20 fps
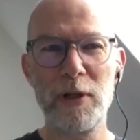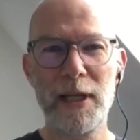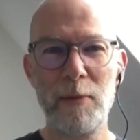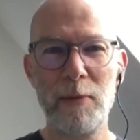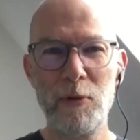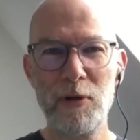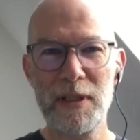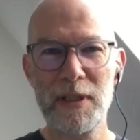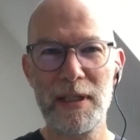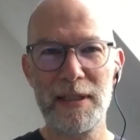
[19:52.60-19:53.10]
come
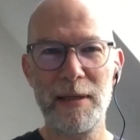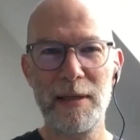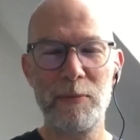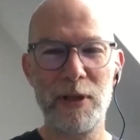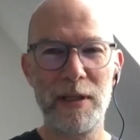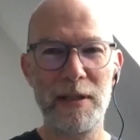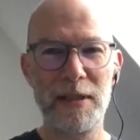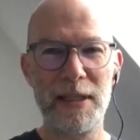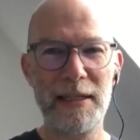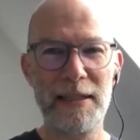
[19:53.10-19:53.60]
on to some of
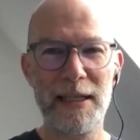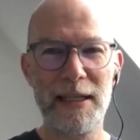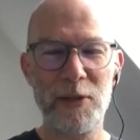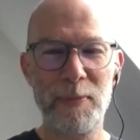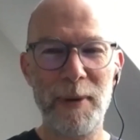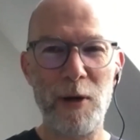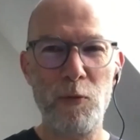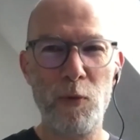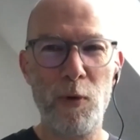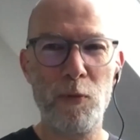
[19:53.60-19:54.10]
the details
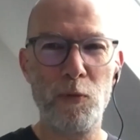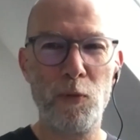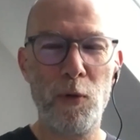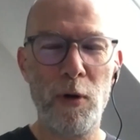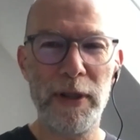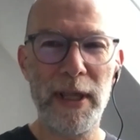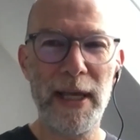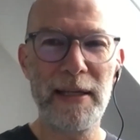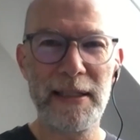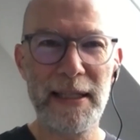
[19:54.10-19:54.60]
about
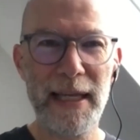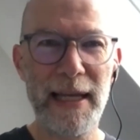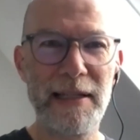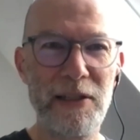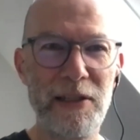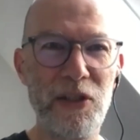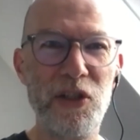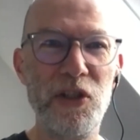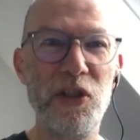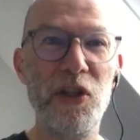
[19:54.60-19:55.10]
what they're saying
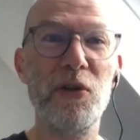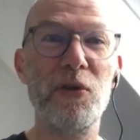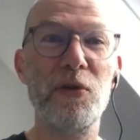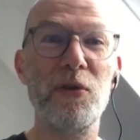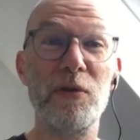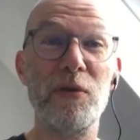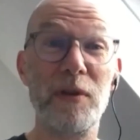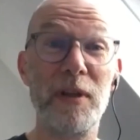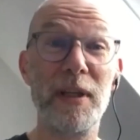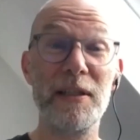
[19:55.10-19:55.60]
to
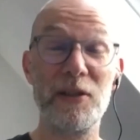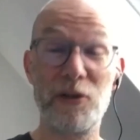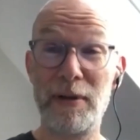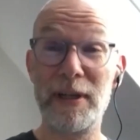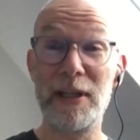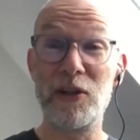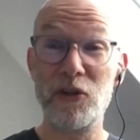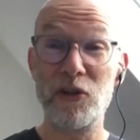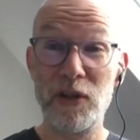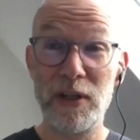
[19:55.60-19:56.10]
you, these
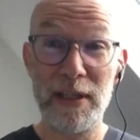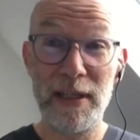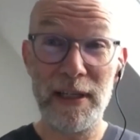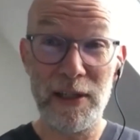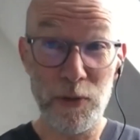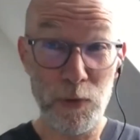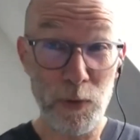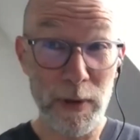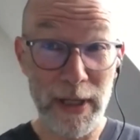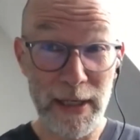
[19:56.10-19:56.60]
credit union
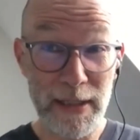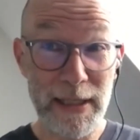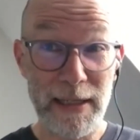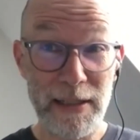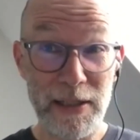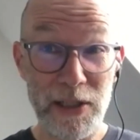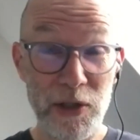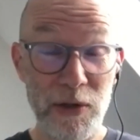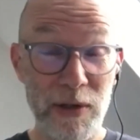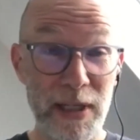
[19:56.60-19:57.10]
leaders, what they're saying
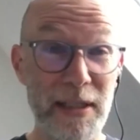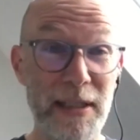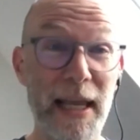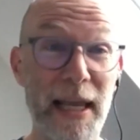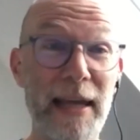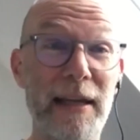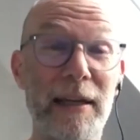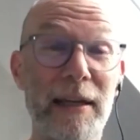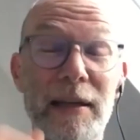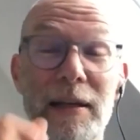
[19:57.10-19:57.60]
to you in a
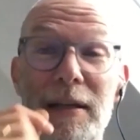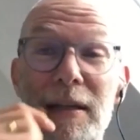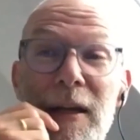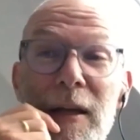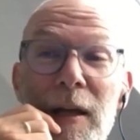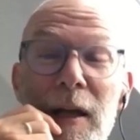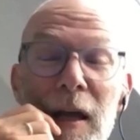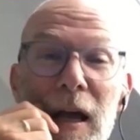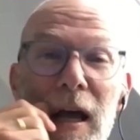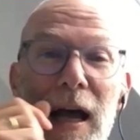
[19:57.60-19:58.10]
second.
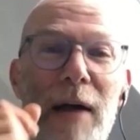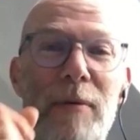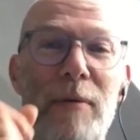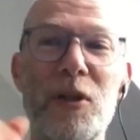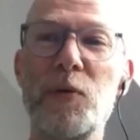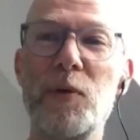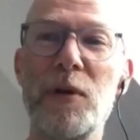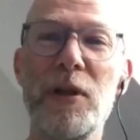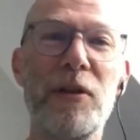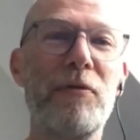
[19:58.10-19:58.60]
I
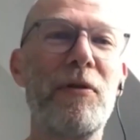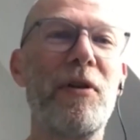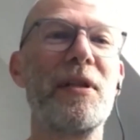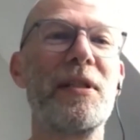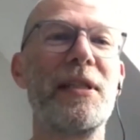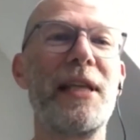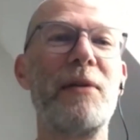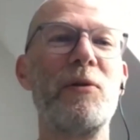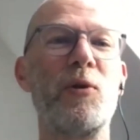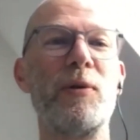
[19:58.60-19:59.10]
just want to throw the
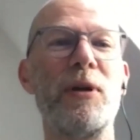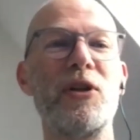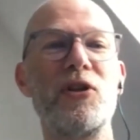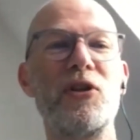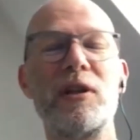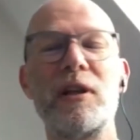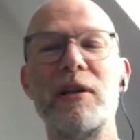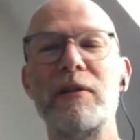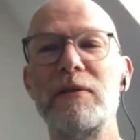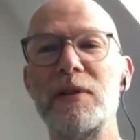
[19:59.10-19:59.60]
same
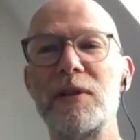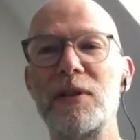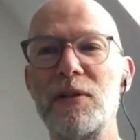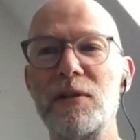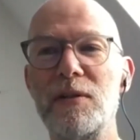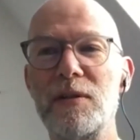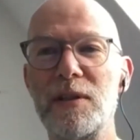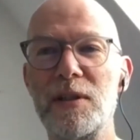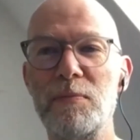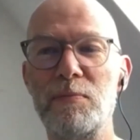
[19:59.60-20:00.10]
question over
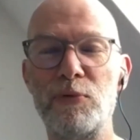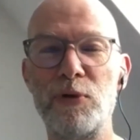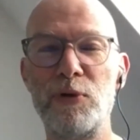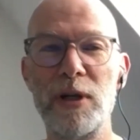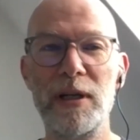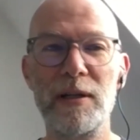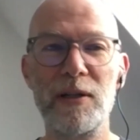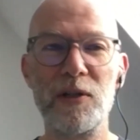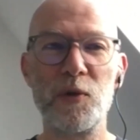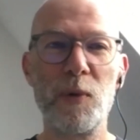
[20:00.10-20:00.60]
to
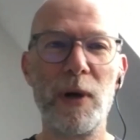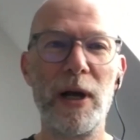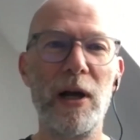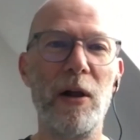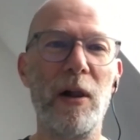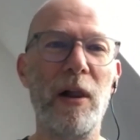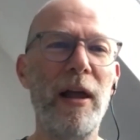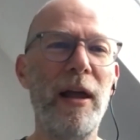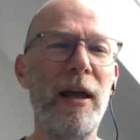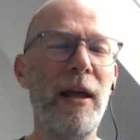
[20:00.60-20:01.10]
Bryn as
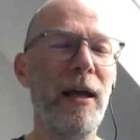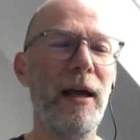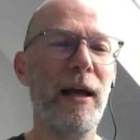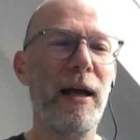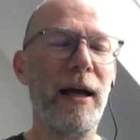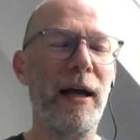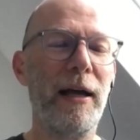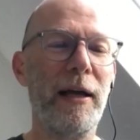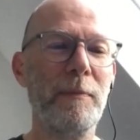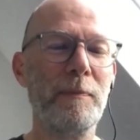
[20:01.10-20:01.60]
well.
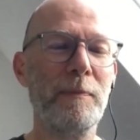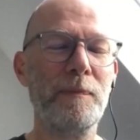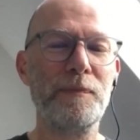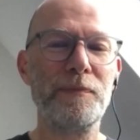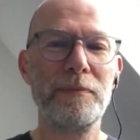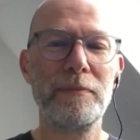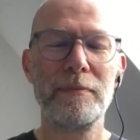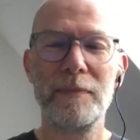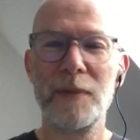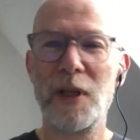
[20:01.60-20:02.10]

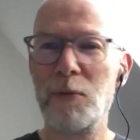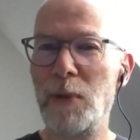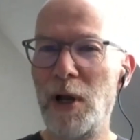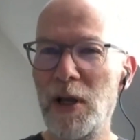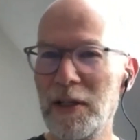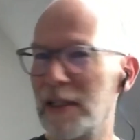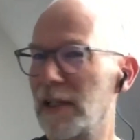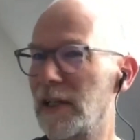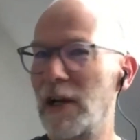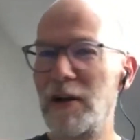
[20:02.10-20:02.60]

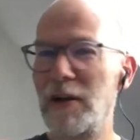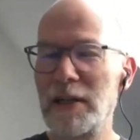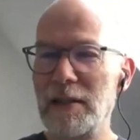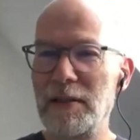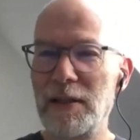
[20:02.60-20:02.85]
Mastercard and